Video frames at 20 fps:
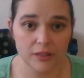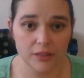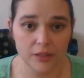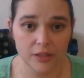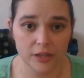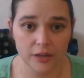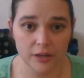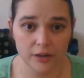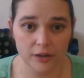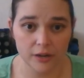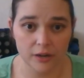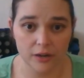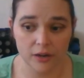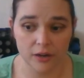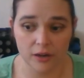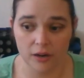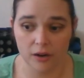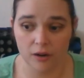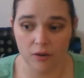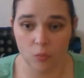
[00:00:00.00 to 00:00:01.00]
they're
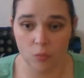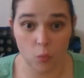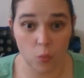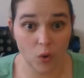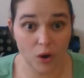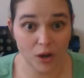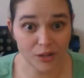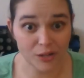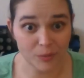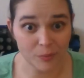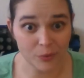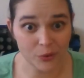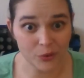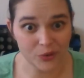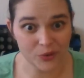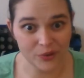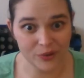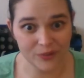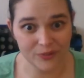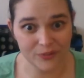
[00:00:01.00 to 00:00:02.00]

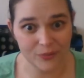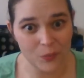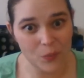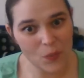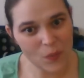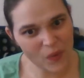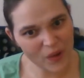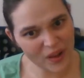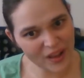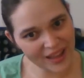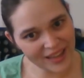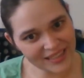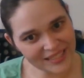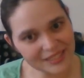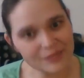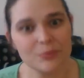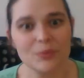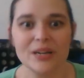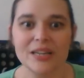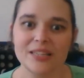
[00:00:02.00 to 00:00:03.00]
waterproof.
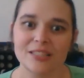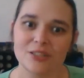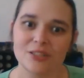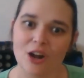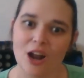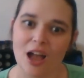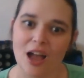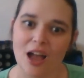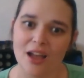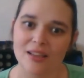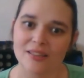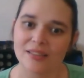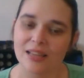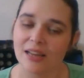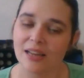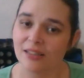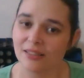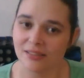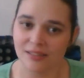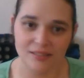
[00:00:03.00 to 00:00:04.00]
What? When it dries.
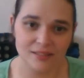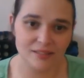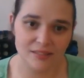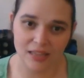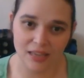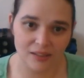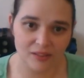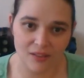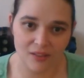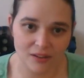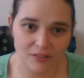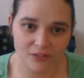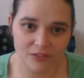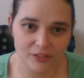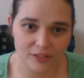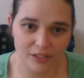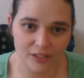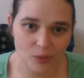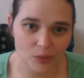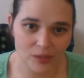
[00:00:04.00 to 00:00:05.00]
And it doesn't take long
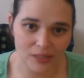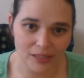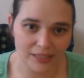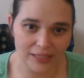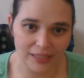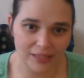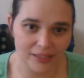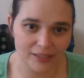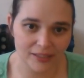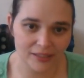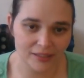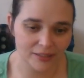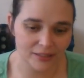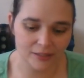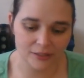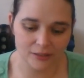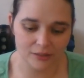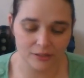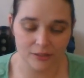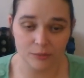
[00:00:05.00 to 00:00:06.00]
for the acrylic ink in
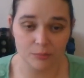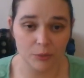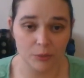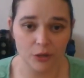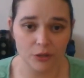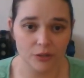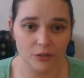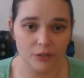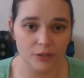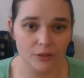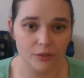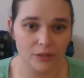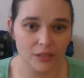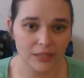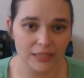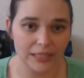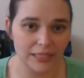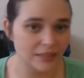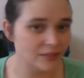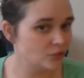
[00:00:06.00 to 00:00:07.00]
these, these marker
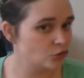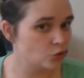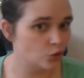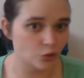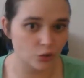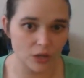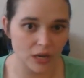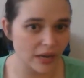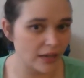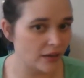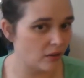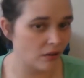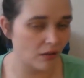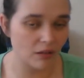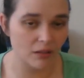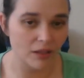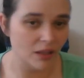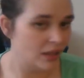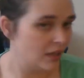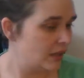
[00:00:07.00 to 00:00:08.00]
acrylic inks to dry at
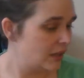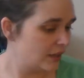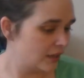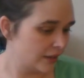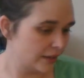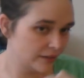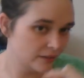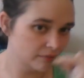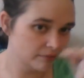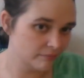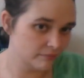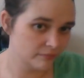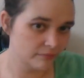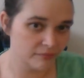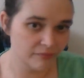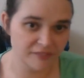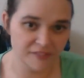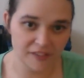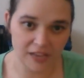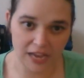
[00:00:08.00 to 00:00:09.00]
all. Like,
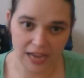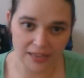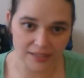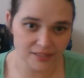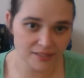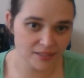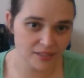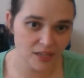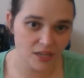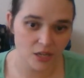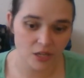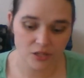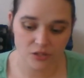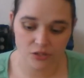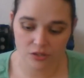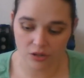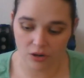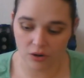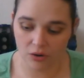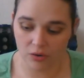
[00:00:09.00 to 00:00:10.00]
fast.
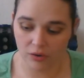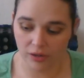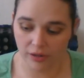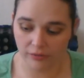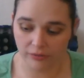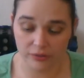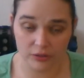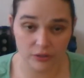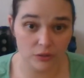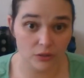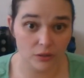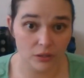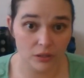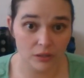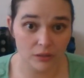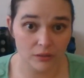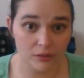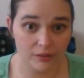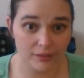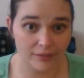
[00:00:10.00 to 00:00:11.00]
So if
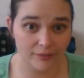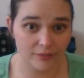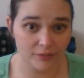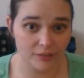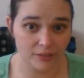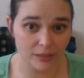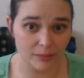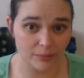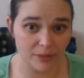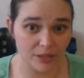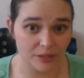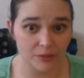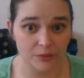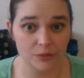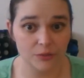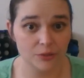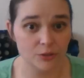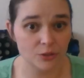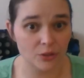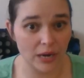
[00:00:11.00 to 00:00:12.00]
you're looking for something
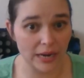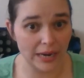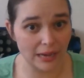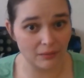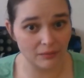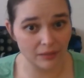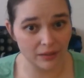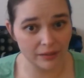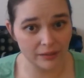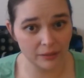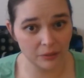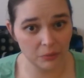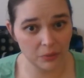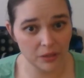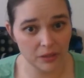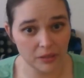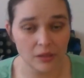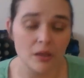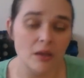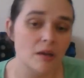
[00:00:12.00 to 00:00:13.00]
new to try outlining
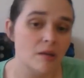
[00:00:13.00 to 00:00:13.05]
with,